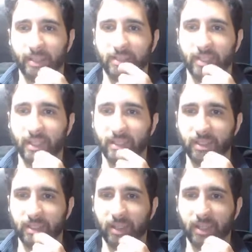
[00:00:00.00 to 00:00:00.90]
state,
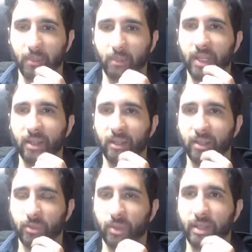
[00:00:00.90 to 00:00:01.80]
city, PIN,
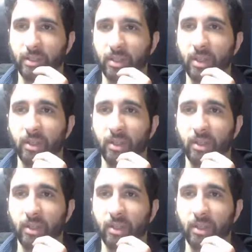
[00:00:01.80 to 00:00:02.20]
address.